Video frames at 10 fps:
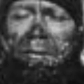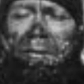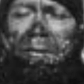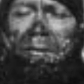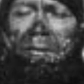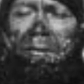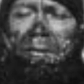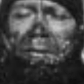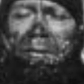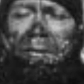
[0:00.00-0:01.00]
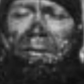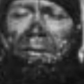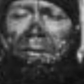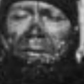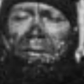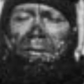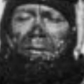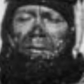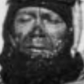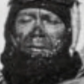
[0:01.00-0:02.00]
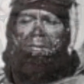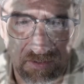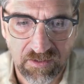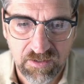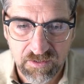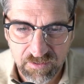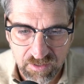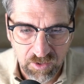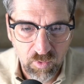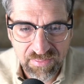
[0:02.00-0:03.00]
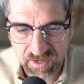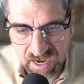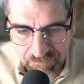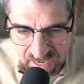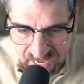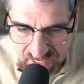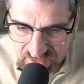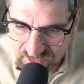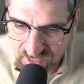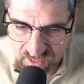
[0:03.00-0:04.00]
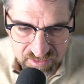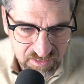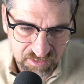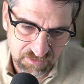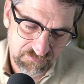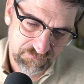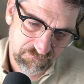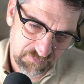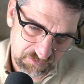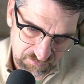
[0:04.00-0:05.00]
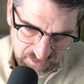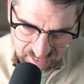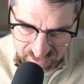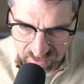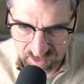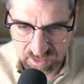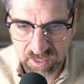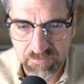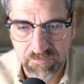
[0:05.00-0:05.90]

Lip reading: It was the challenge on the way back. Weather got bad, as it does in Antarctica,